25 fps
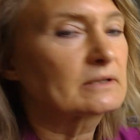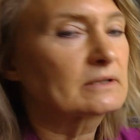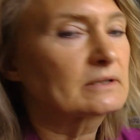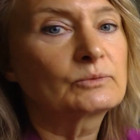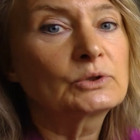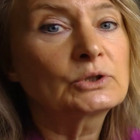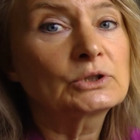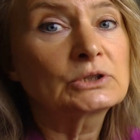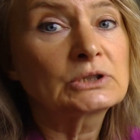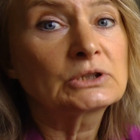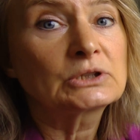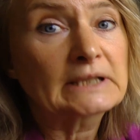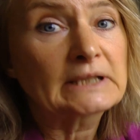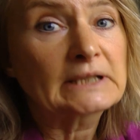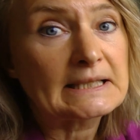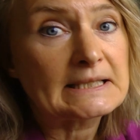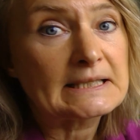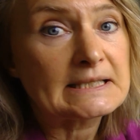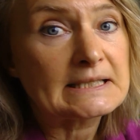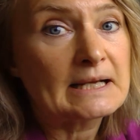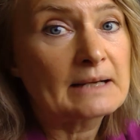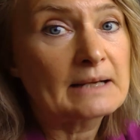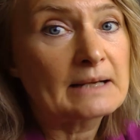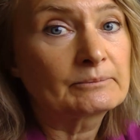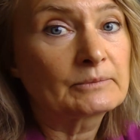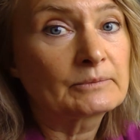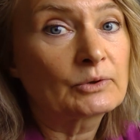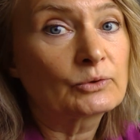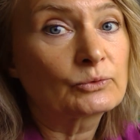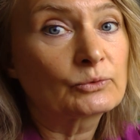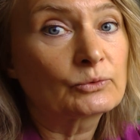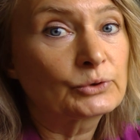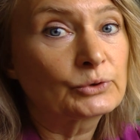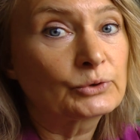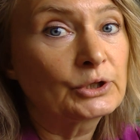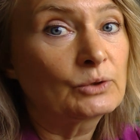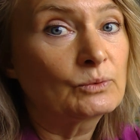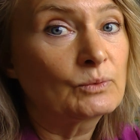We'll look at some
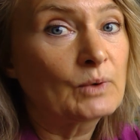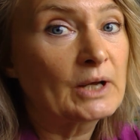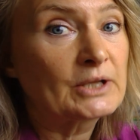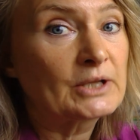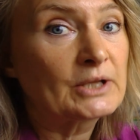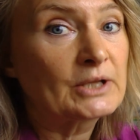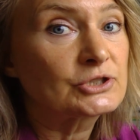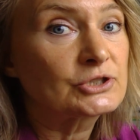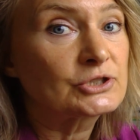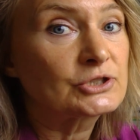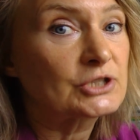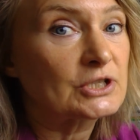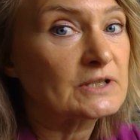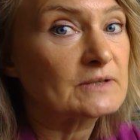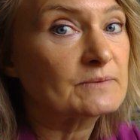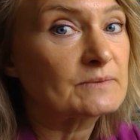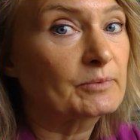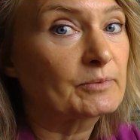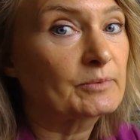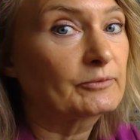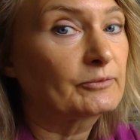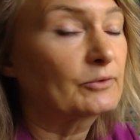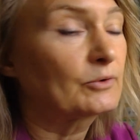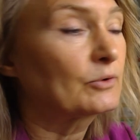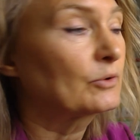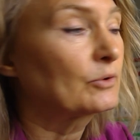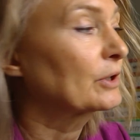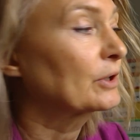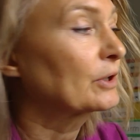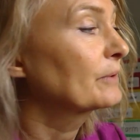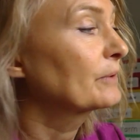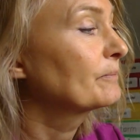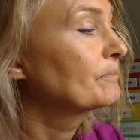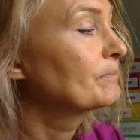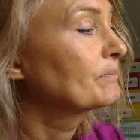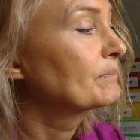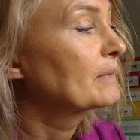real ones just before,